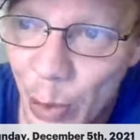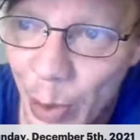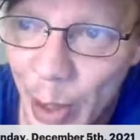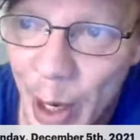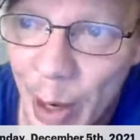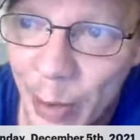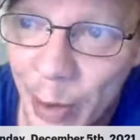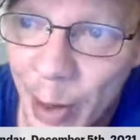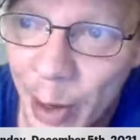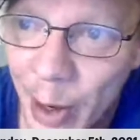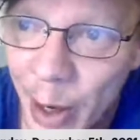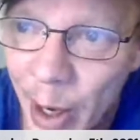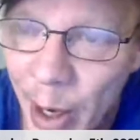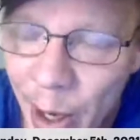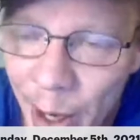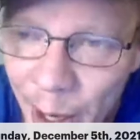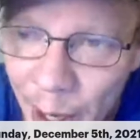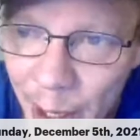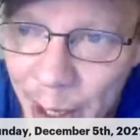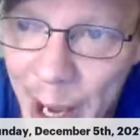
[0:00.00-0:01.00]
or whatever,
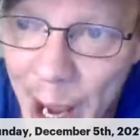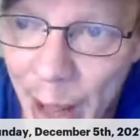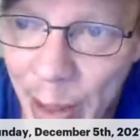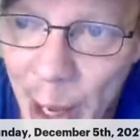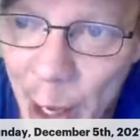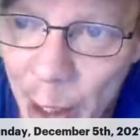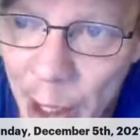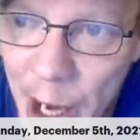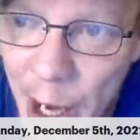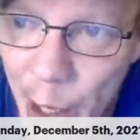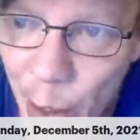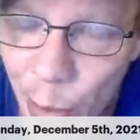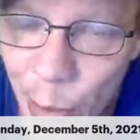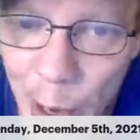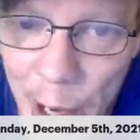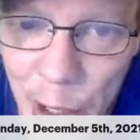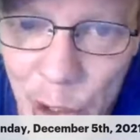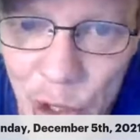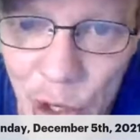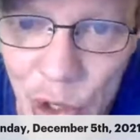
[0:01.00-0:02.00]
yeah, that kind of
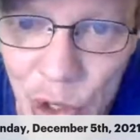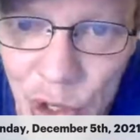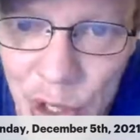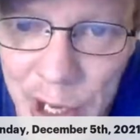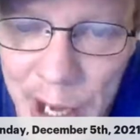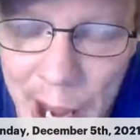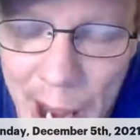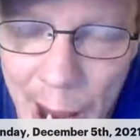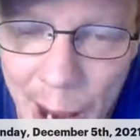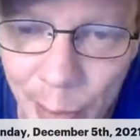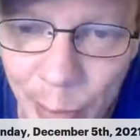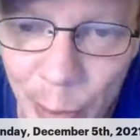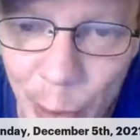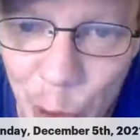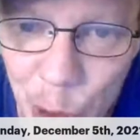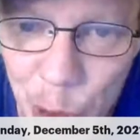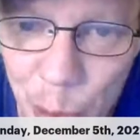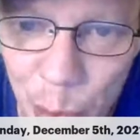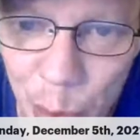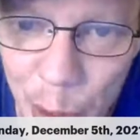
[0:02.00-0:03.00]
raises the
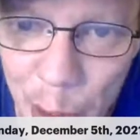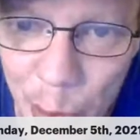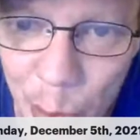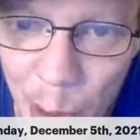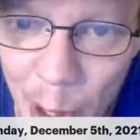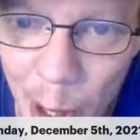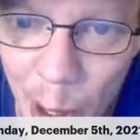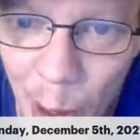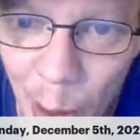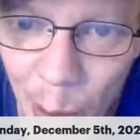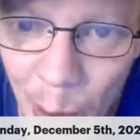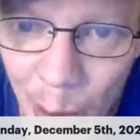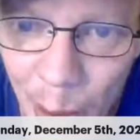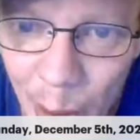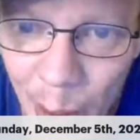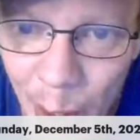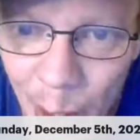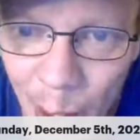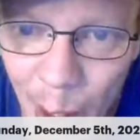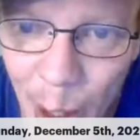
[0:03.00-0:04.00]
average pretty well.
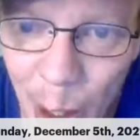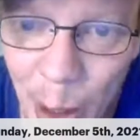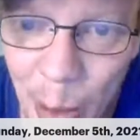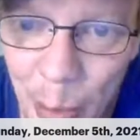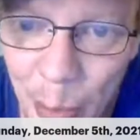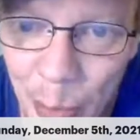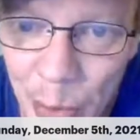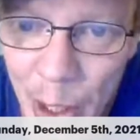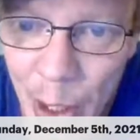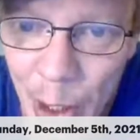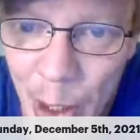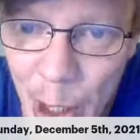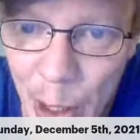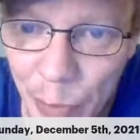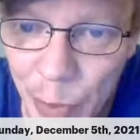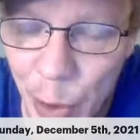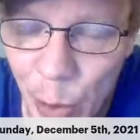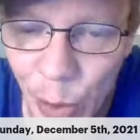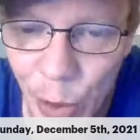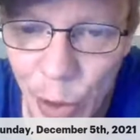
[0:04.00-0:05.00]

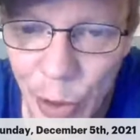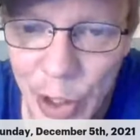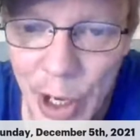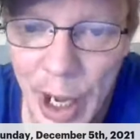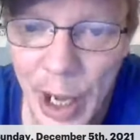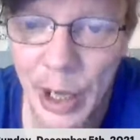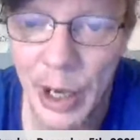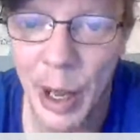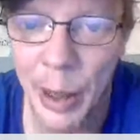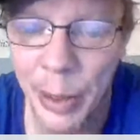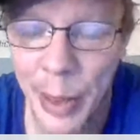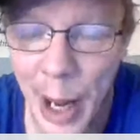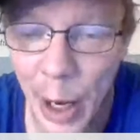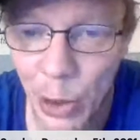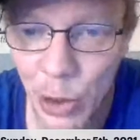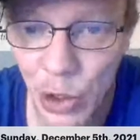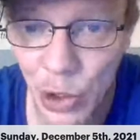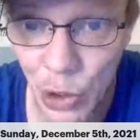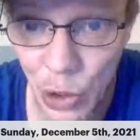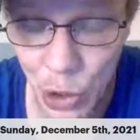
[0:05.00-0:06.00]
If you look at
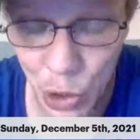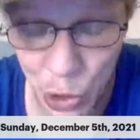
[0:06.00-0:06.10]
1,000